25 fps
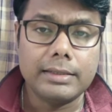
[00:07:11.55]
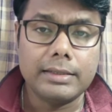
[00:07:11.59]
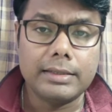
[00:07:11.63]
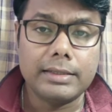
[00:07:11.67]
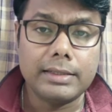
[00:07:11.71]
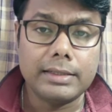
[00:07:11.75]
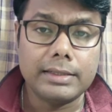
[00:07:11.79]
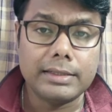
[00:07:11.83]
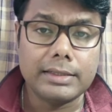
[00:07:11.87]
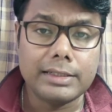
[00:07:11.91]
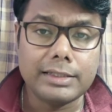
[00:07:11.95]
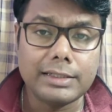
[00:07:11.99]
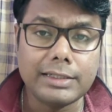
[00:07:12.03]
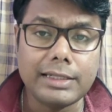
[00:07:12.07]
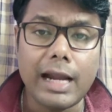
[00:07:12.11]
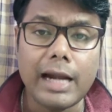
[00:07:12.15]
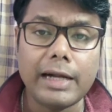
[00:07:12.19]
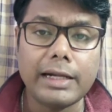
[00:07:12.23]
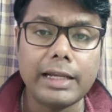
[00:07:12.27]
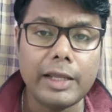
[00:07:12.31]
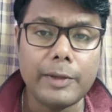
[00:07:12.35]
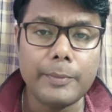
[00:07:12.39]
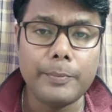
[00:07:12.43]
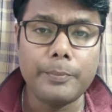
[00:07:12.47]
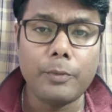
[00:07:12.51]
The
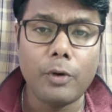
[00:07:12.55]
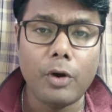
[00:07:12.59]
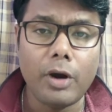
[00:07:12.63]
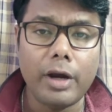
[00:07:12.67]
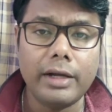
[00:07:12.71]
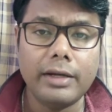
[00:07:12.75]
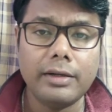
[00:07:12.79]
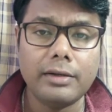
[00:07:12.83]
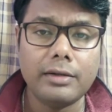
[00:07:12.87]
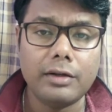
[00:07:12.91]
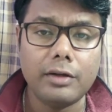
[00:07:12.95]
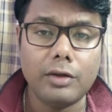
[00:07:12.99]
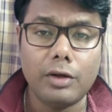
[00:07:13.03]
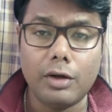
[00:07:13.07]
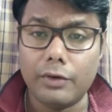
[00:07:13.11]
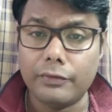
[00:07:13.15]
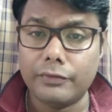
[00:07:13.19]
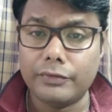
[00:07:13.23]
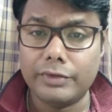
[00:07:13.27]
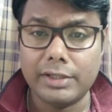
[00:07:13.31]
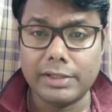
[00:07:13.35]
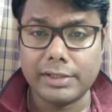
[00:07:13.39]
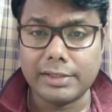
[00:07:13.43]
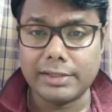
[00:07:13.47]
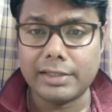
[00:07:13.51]
starting point
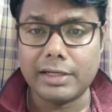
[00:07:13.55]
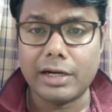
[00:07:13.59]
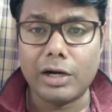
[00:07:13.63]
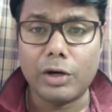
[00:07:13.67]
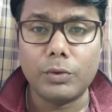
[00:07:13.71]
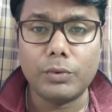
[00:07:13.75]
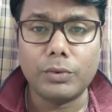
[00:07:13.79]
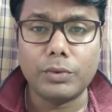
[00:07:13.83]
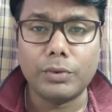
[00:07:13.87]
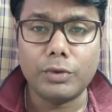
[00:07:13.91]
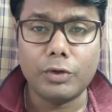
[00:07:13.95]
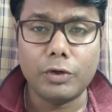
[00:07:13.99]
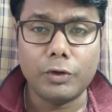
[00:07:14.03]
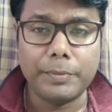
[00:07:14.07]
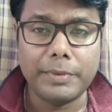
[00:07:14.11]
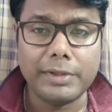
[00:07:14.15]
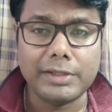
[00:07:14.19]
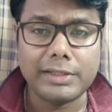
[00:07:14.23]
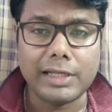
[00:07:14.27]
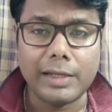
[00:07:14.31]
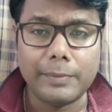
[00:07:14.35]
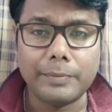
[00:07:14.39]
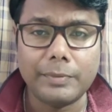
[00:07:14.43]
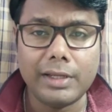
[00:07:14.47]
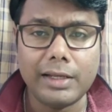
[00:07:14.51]
of this round would
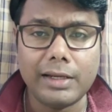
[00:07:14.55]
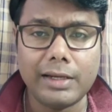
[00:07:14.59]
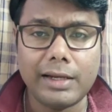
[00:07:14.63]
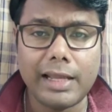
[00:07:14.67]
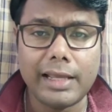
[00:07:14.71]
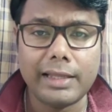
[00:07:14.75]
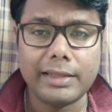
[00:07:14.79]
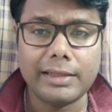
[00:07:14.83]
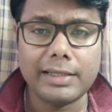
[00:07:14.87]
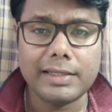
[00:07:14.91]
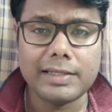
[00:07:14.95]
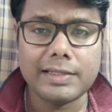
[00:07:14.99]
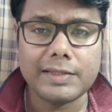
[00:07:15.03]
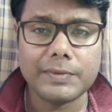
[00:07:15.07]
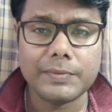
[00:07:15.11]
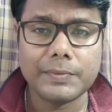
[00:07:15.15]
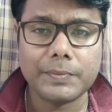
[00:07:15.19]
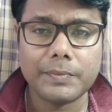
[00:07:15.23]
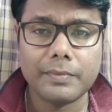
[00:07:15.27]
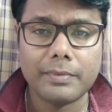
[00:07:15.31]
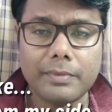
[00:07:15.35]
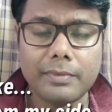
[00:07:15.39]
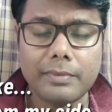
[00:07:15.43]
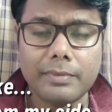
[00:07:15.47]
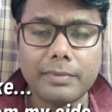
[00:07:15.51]
be something like
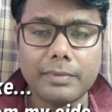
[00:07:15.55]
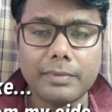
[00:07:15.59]
this.